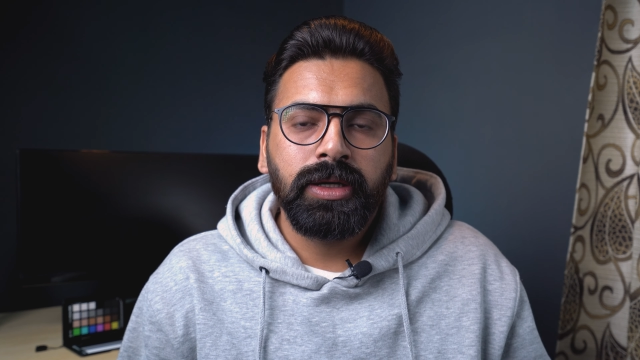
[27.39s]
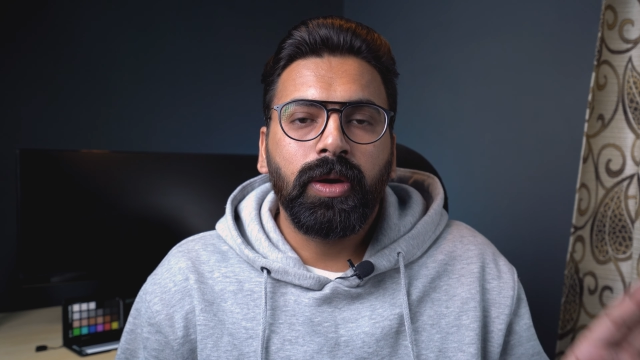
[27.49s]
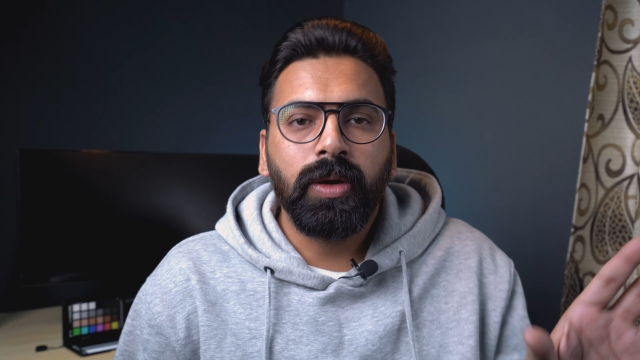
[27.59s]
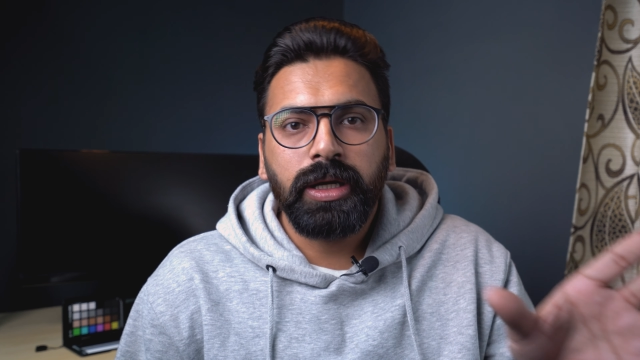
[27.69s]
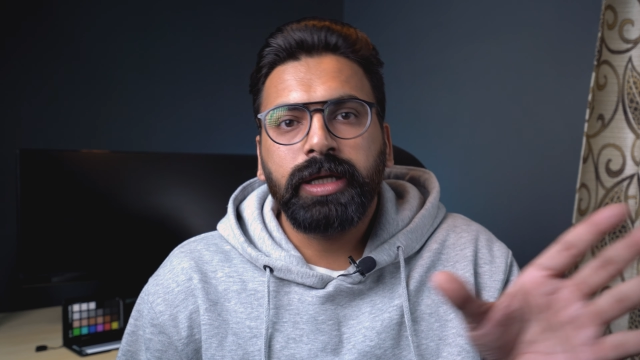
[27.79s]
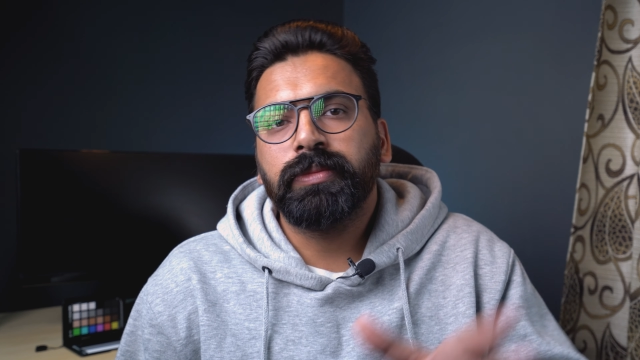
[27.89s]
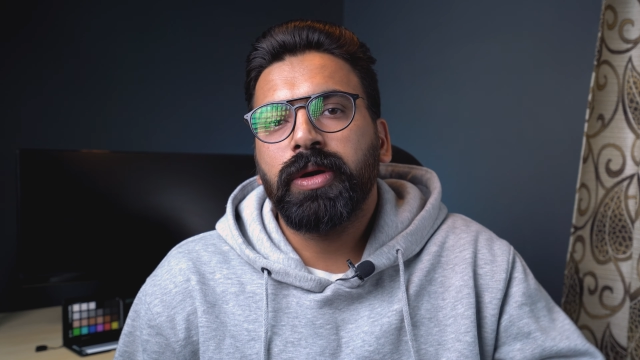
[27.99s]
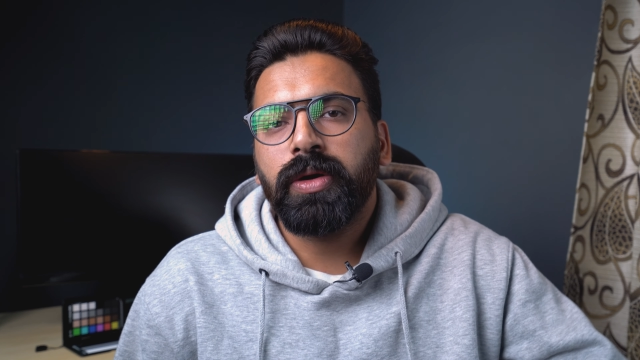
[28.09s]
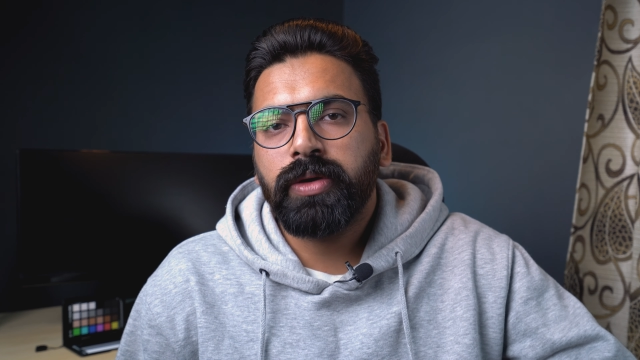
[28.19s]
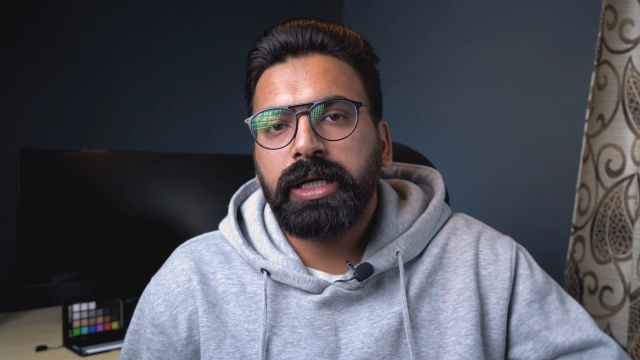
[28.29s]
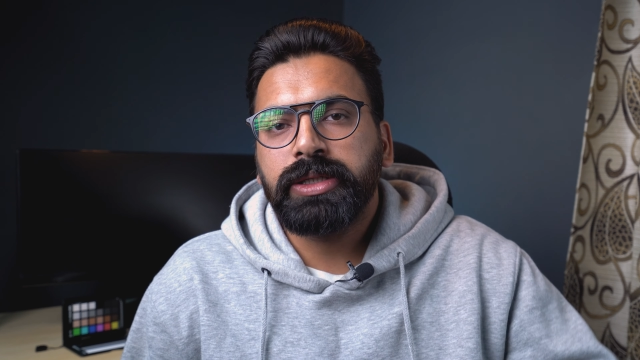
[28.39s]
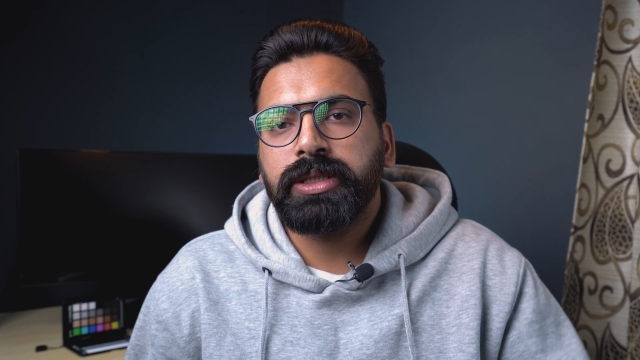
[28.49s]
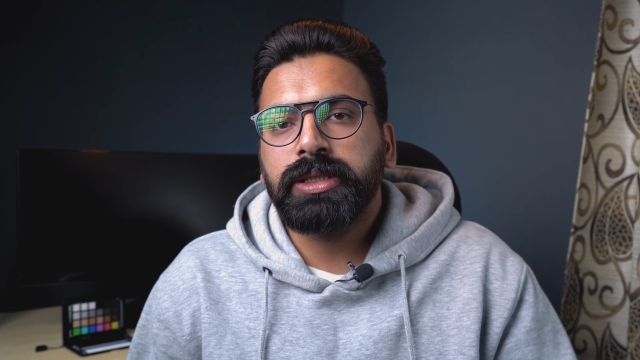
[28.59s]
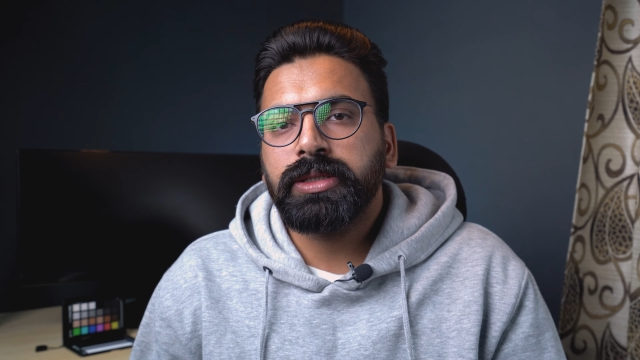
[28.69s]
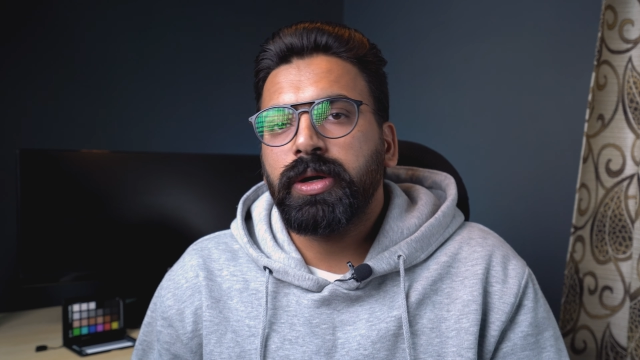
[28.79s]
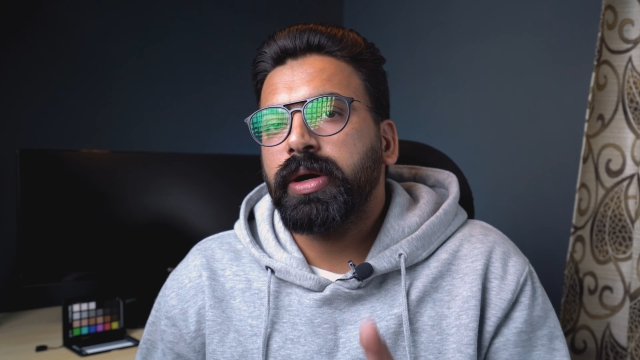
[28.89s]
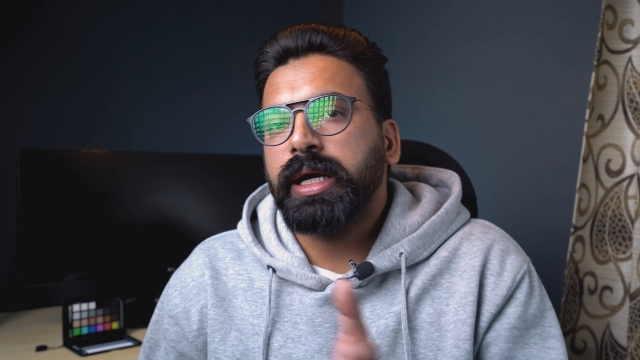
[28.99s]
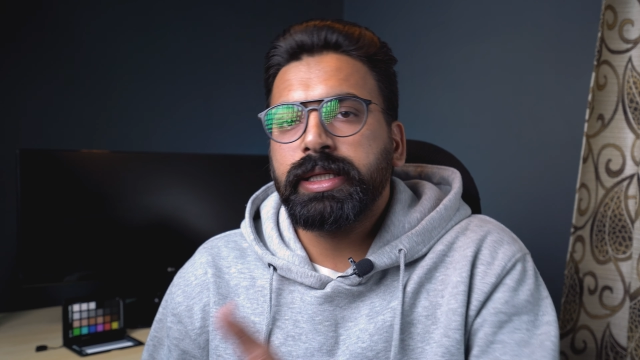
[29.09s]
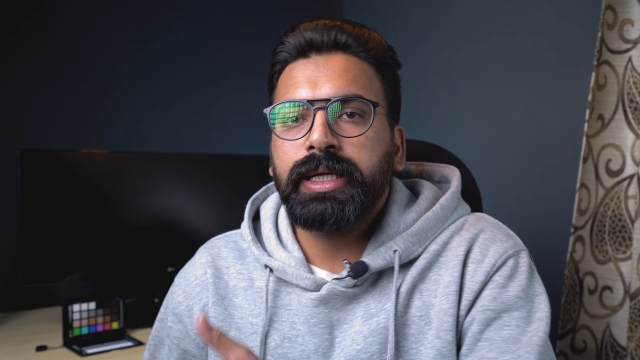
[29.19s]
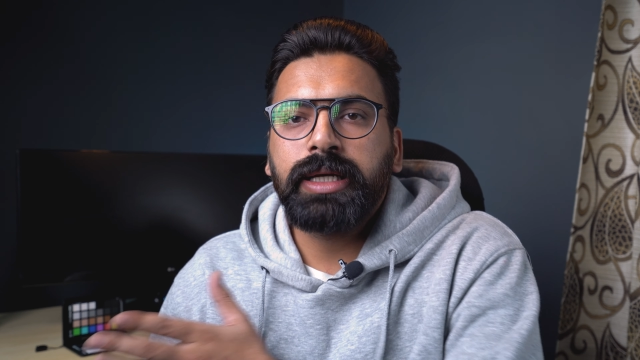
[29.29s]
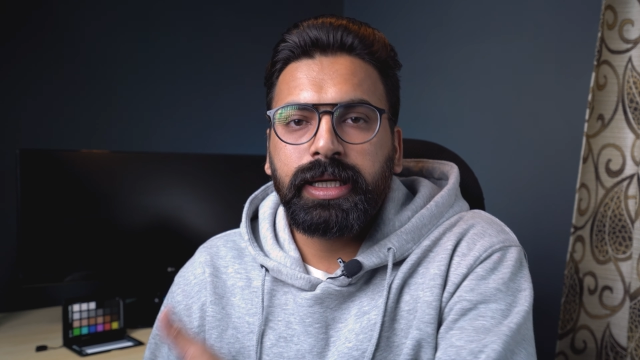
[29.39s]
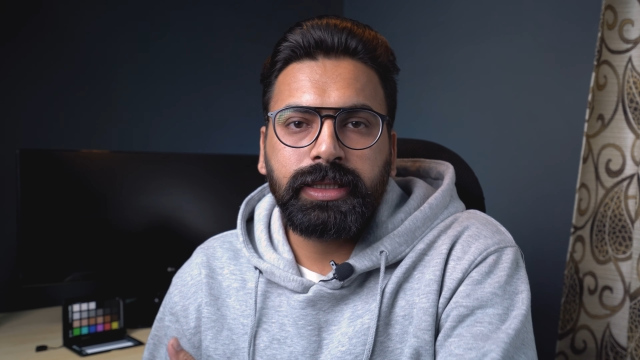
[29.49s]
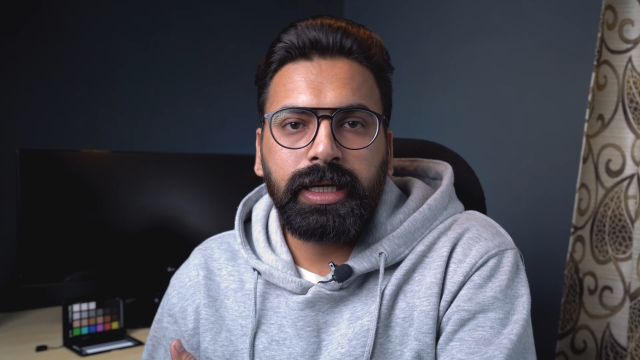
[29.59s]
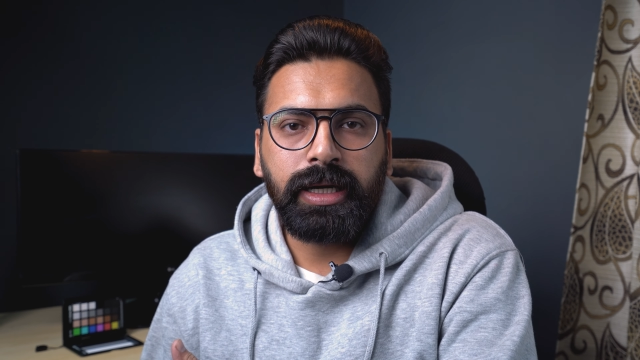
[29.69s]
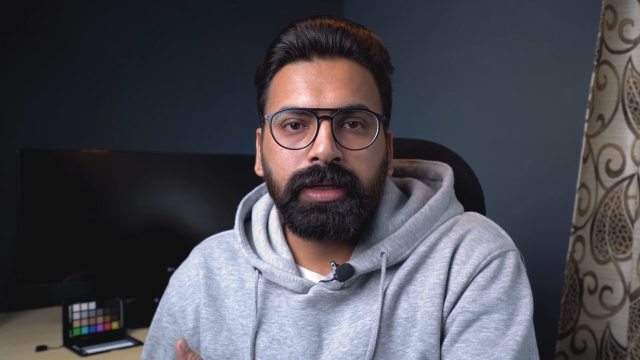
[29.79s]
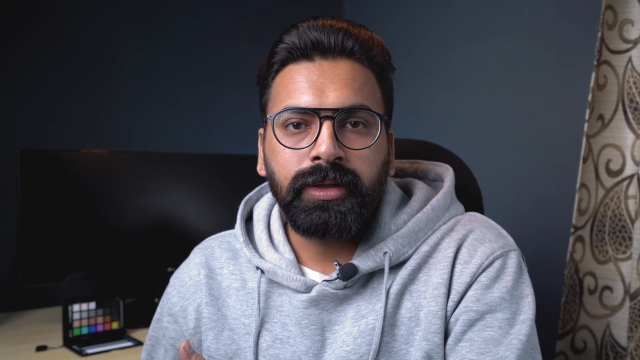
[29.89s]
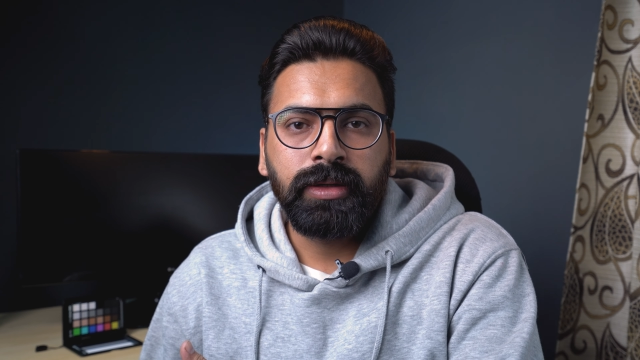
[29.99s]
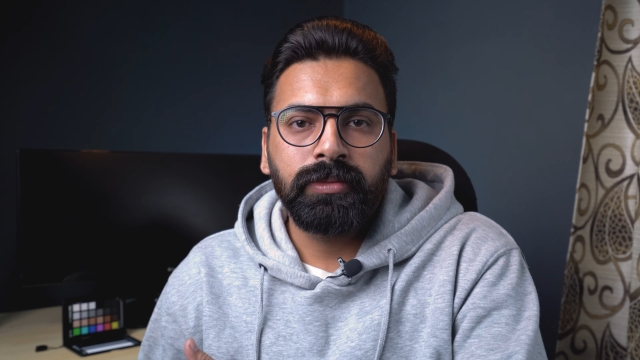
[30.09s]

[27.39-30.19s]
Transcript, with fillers: online blog writers, or anything like that.